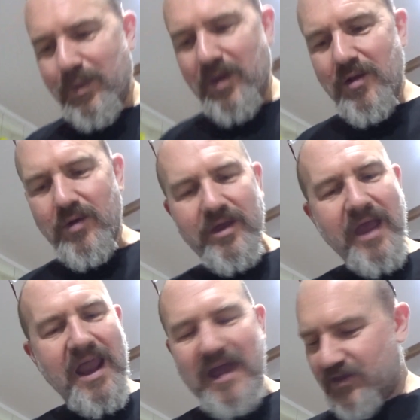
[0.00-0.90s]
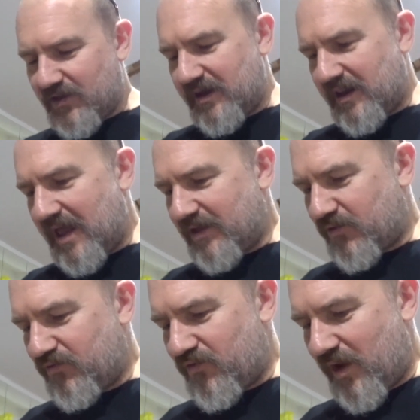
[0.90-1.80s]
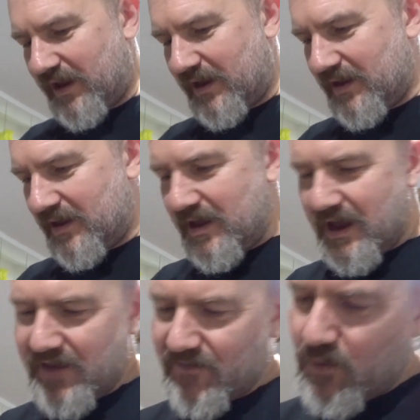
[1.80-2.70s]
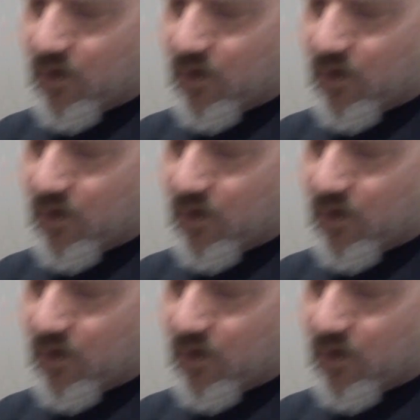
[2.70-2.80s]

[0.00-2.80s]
but look at that. That is great. And they've all